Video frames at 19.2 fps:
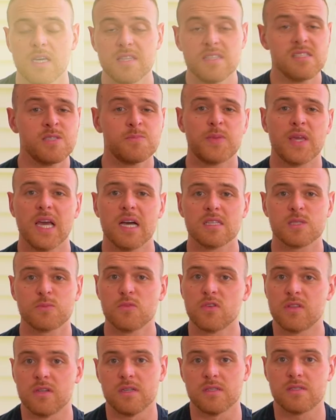And this is beyond
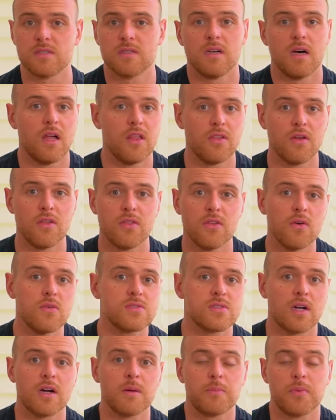smoothies. Although
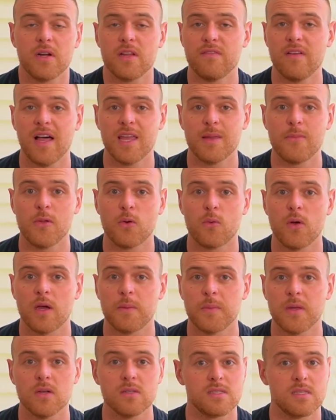those are pretty valuable
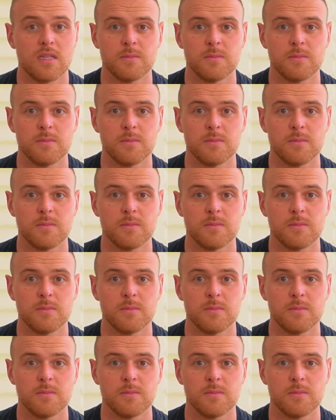quick meals in